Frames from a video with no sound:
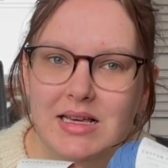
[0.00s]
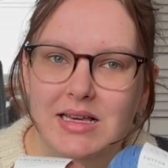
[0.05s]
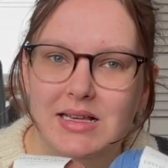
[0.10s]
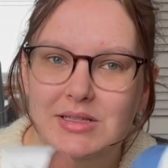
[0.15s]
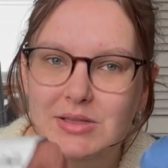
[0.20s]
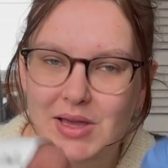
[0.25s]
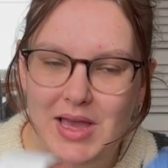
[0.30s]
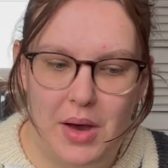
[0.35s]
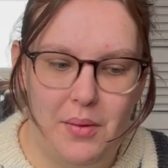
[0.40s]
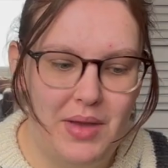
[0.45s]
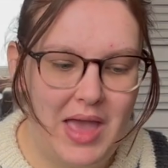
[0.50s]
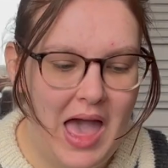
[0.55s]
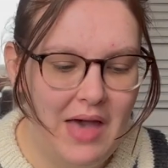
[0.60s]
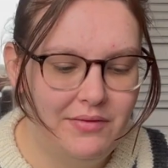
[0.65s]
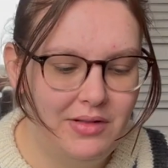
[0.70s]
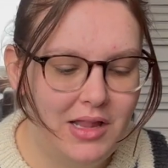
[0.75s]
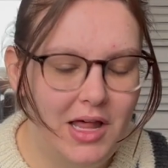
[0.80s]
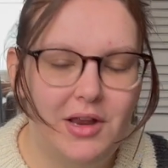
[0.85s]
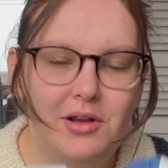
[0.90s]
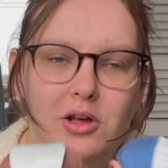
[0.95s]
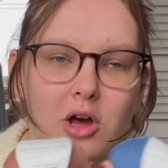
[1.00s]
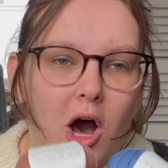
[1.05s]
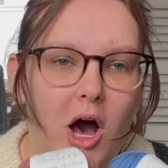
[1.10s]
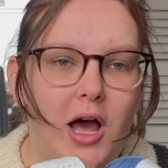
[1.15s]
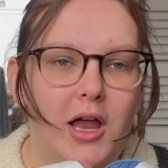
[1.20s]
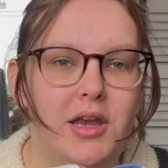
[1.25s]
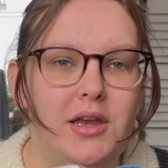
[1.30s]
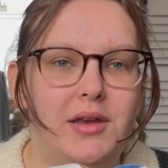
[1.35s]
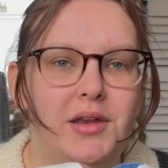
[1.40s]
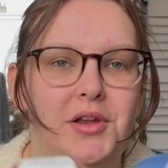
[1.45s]
So yeah, we have a lot of
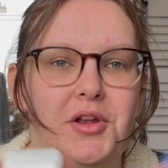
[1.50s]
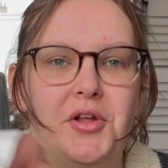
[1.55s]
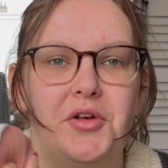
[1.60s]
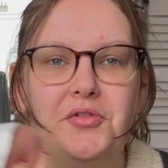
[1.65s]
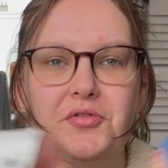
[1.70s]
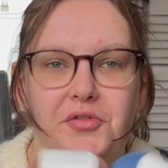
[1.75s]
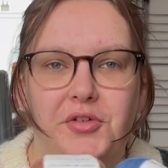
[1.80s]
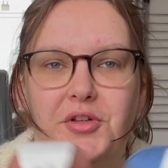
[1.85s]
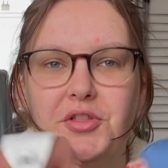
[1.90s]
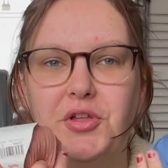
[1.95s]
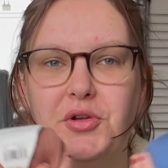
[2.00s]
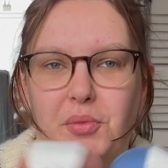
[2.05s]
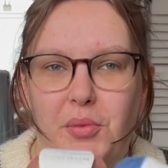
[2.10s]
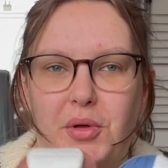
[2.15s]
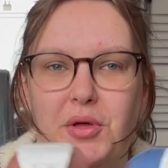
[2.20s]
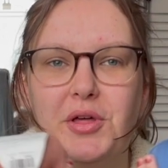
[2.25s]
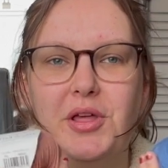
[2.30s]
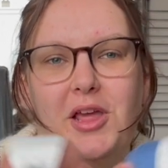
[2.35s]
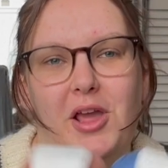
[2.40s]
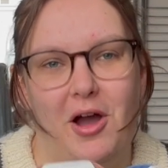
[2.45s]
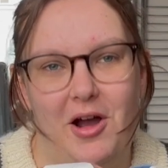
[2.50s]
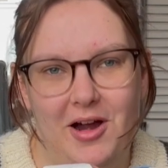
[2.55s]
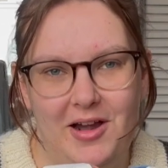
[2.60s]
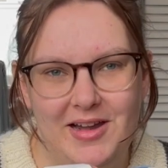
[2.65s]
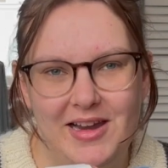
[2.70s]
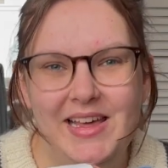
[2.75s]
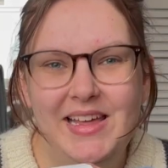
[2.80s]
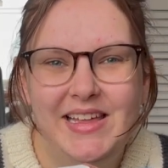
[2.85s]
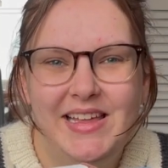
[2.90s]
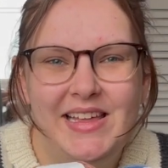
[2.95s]
cotton virgin wool
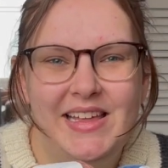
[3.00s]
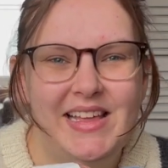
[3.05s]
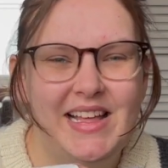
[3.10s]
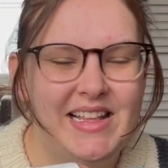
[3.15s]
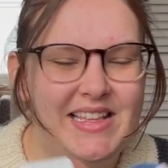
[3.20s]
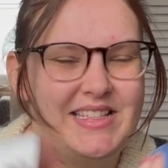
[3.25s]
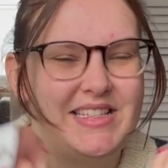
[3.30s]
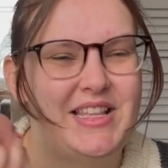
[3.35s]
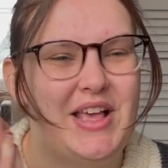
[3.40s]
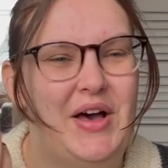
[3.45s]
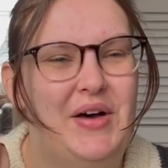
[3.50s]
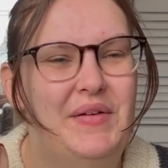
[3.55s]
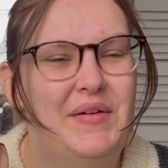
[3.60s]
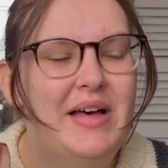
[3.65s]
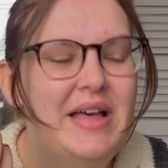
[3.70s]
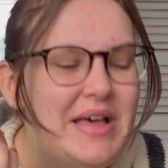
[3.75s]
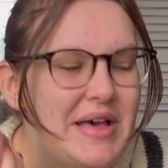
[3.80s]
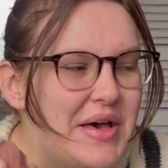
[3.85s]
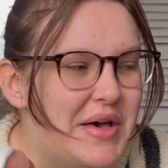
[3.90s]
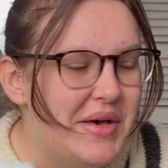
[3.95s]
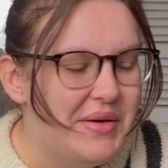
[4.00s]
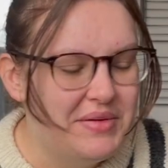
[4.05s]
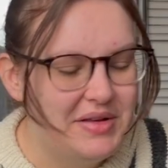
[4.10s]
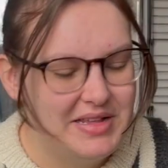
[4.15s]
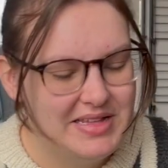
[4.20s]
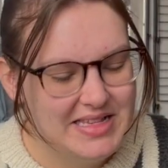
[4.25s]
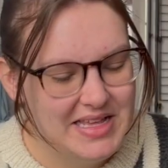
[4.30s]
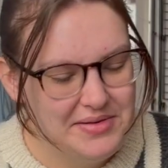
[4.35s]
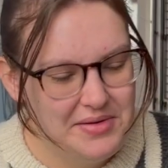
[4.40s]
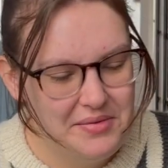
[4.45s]
yarn. So we'll
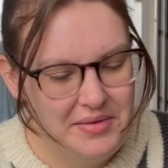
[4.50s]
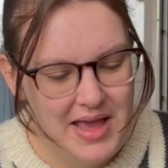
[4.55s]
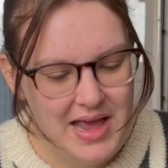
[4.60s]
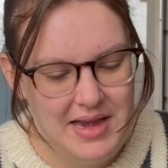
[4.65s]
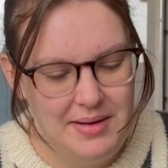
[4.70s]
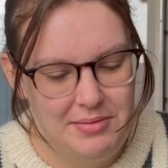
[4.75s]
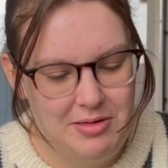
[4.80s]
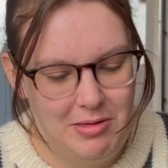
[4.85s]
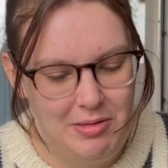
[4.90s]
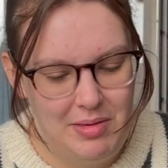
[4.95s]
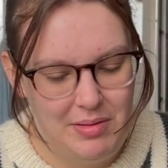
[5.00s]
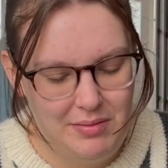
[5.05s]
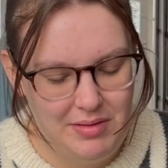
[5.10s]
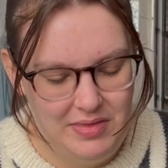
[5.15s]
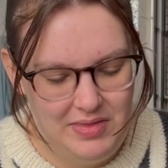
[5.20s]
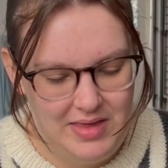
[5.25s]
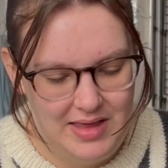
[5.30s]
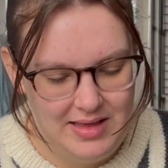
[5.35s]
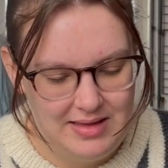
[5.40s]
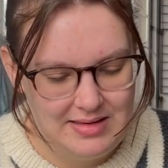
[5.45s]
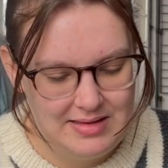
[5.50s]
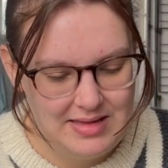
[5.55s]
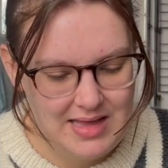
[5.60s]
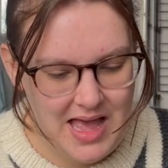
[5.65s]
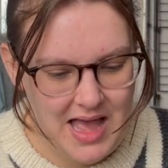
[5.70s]
see what we end up doing with this.